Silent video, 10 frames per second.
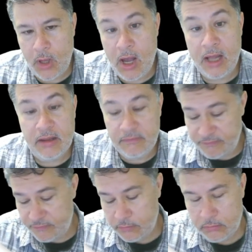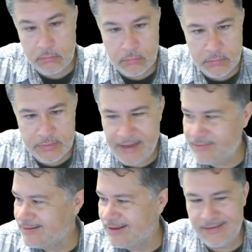Olive.
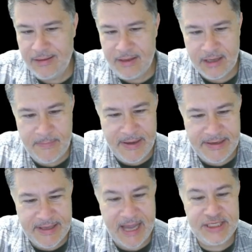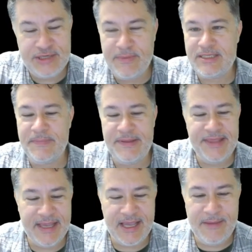That, come on, guys, you must have been
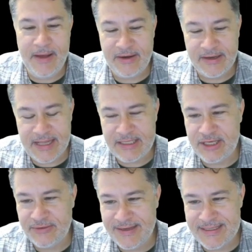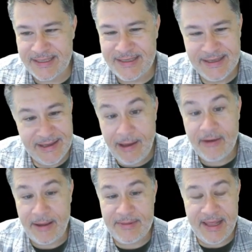thinking, come on, Art, that's so easy.
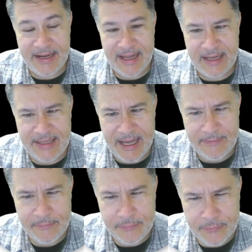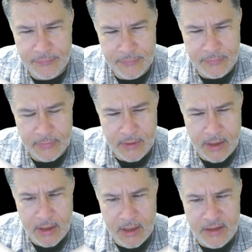Okay, I'm glad I got that.
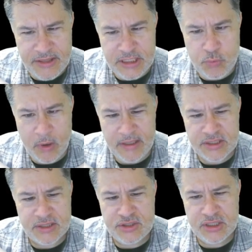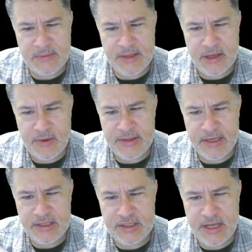This one is concerning me, though. On the
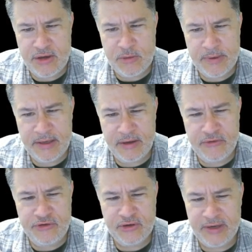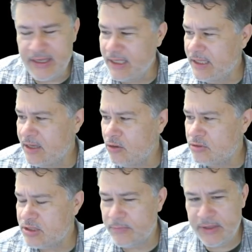internet, nobody knows you're a EO
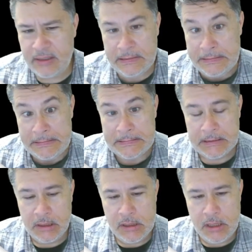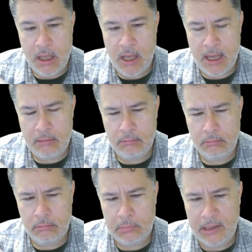something.
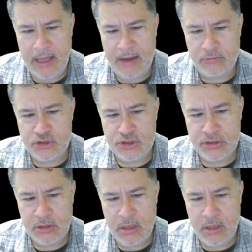Ouch.